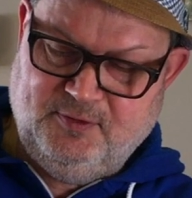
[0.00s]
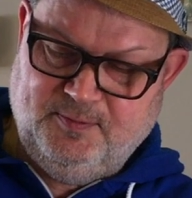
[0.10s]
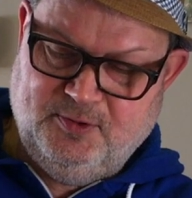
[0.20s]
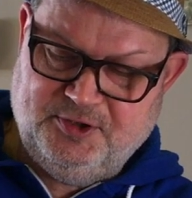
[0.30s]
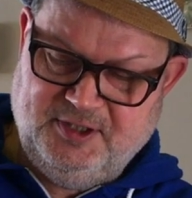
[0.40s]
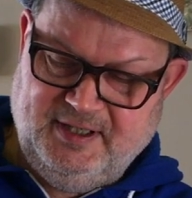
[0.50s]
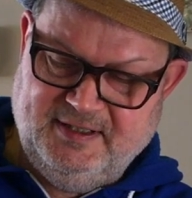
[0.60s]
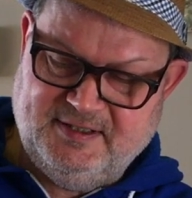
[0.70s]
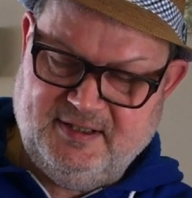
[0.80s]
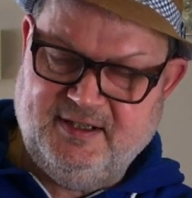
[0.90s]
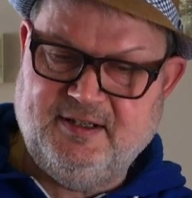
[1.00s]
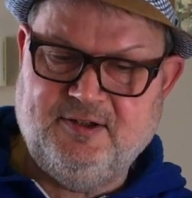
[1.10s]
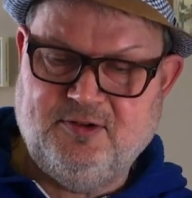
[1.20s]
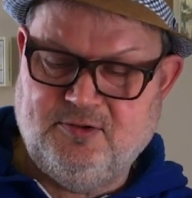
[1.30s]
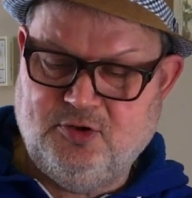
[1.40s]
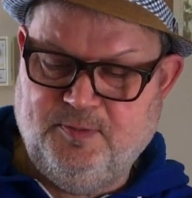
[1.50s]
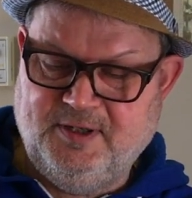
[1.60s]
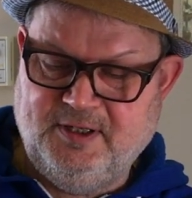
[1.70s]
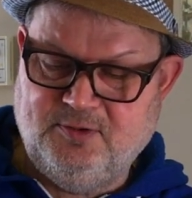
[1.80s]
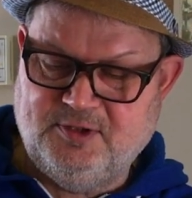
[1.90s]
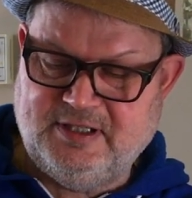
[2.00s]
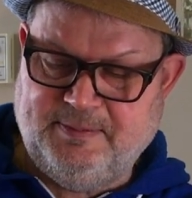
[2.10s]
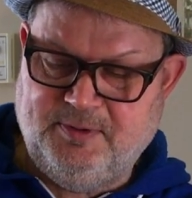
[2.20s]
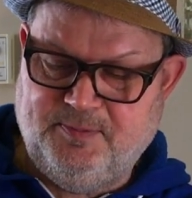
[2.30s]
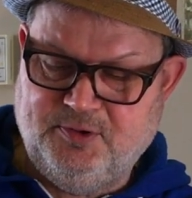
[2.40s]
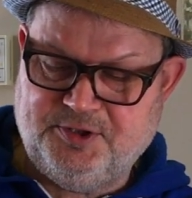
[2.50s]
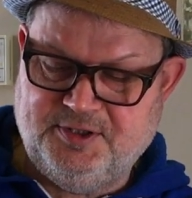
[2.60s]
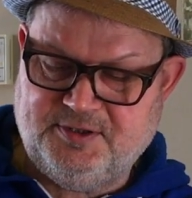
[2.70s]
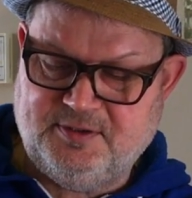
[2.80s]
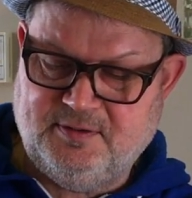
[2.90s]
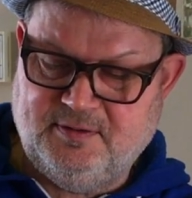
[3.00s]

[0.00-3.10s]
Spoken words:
to push it inside, and you typically do double pushes.